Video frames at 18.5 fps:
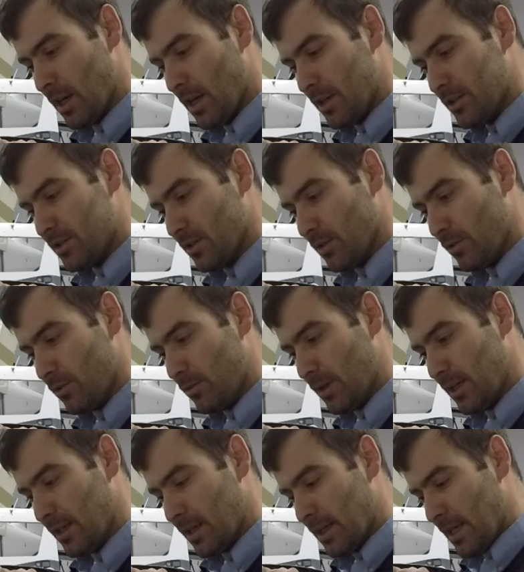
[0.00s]

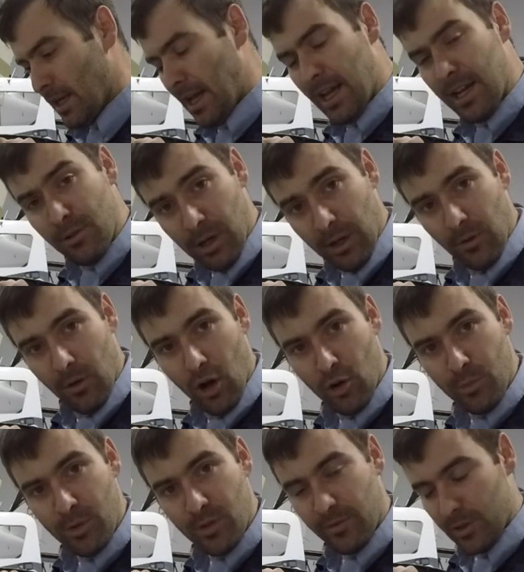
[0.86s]
So anyway,
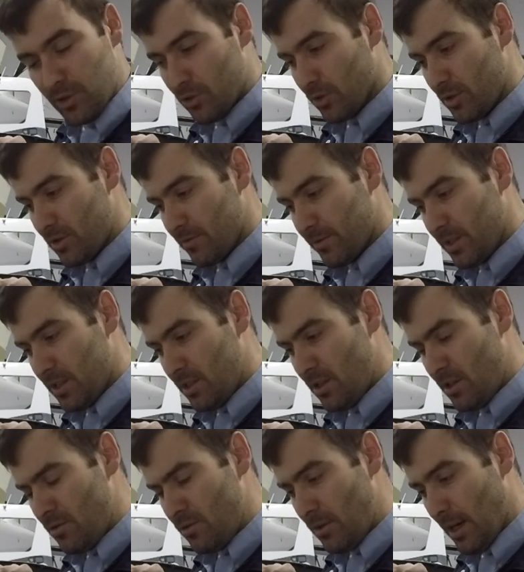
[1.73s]
hope you've enjoyed the
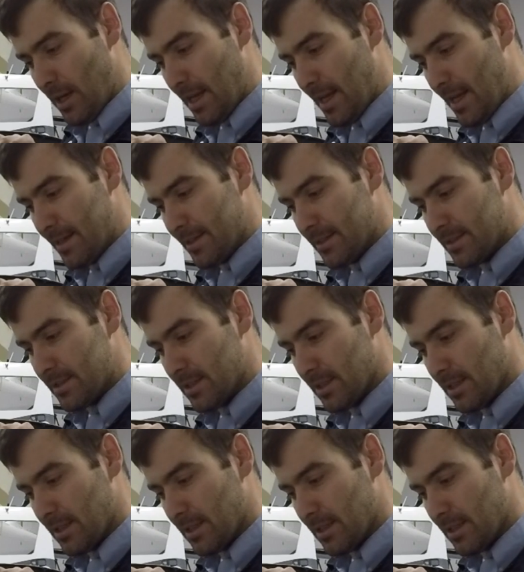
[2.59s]
video, and